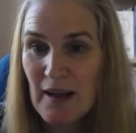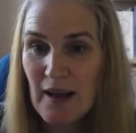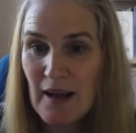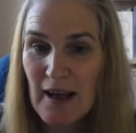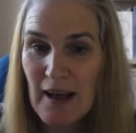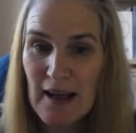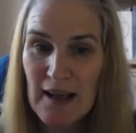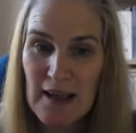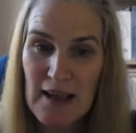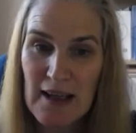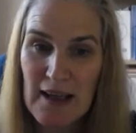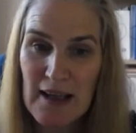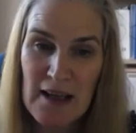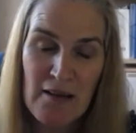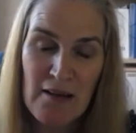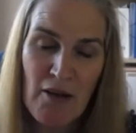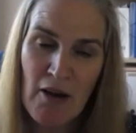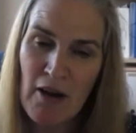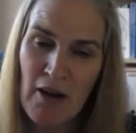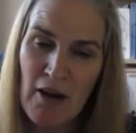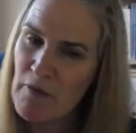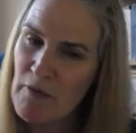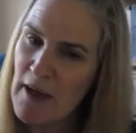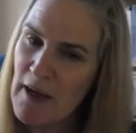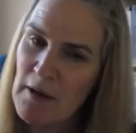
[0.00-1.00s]
Any
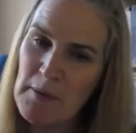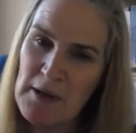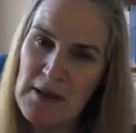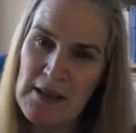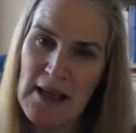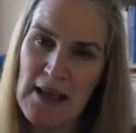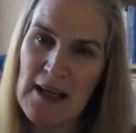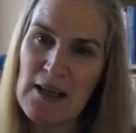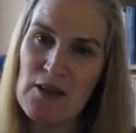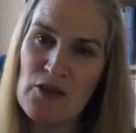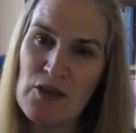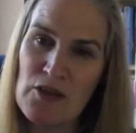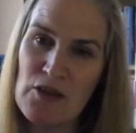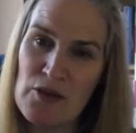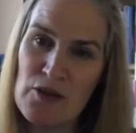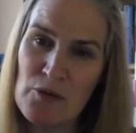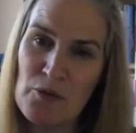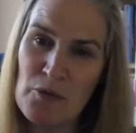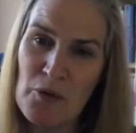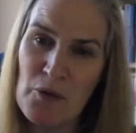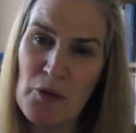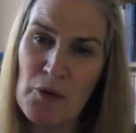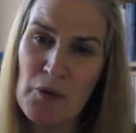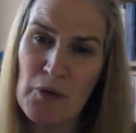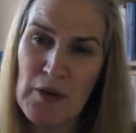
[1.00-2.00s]
kind of recommendations
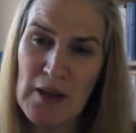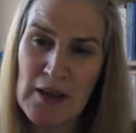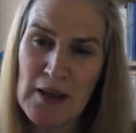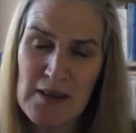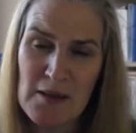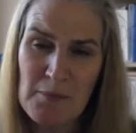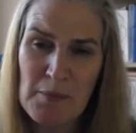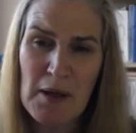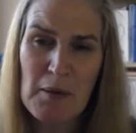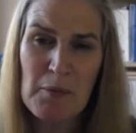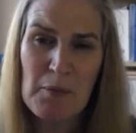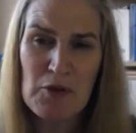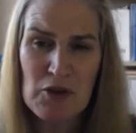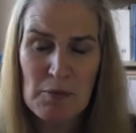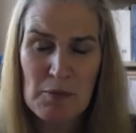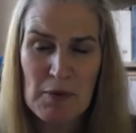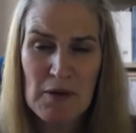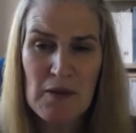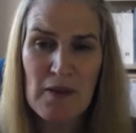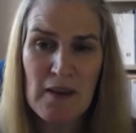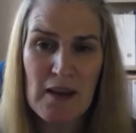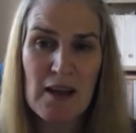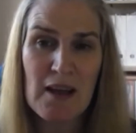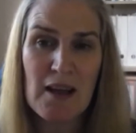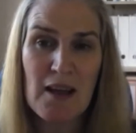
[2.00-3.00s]
or things that people should be
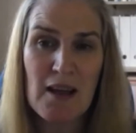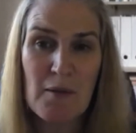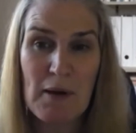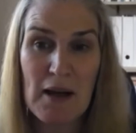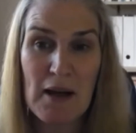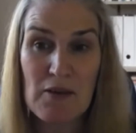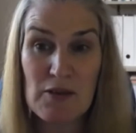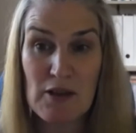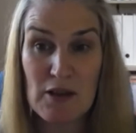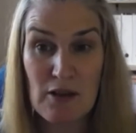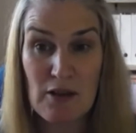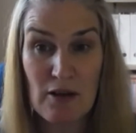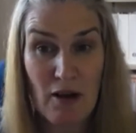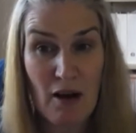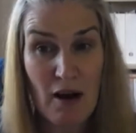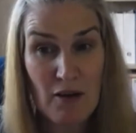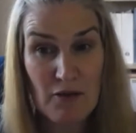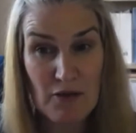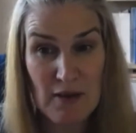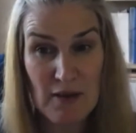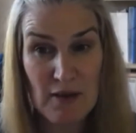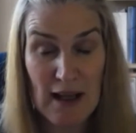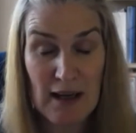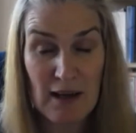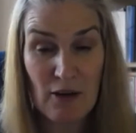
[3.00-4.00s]
thinking about to look
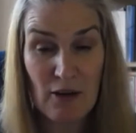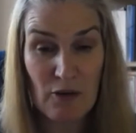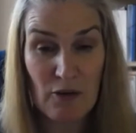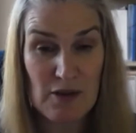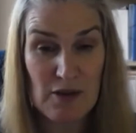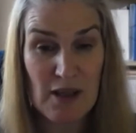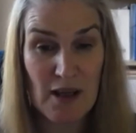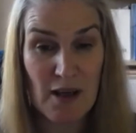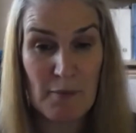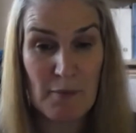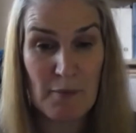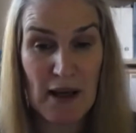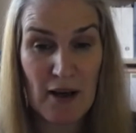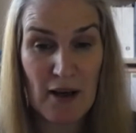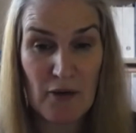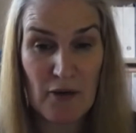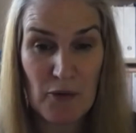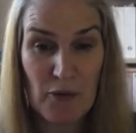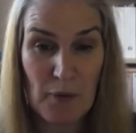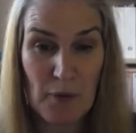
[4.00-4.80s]
after that long-term health